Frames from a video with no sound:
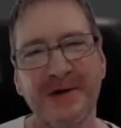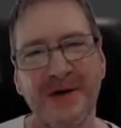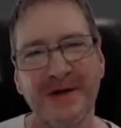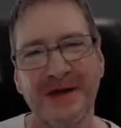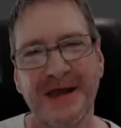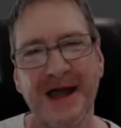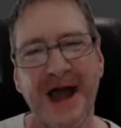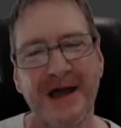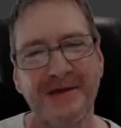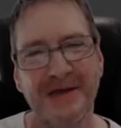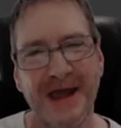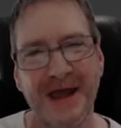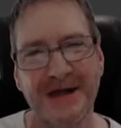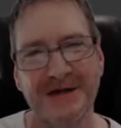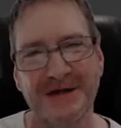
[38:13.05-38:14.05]
They run the air,
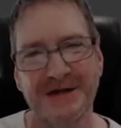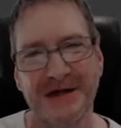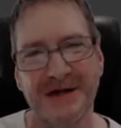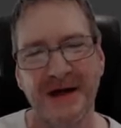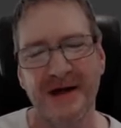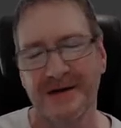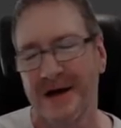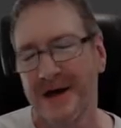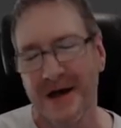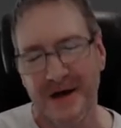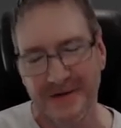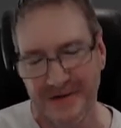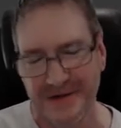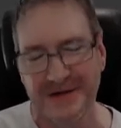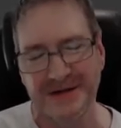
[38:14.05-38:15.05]
the air conditioning. Uh,
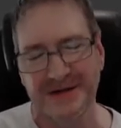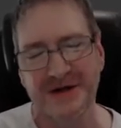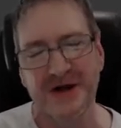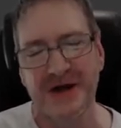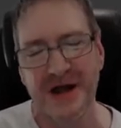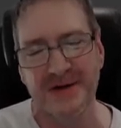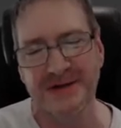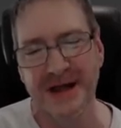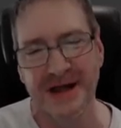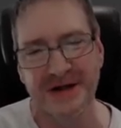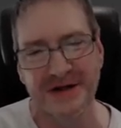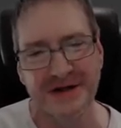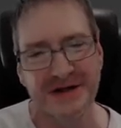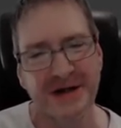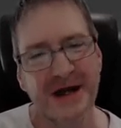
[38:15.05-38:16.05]
the studio is air
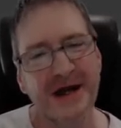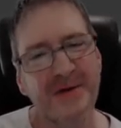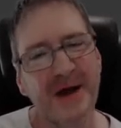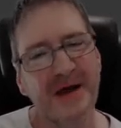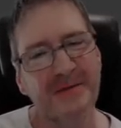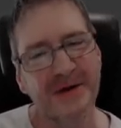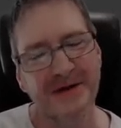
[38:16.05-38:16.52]
conditioned anyway,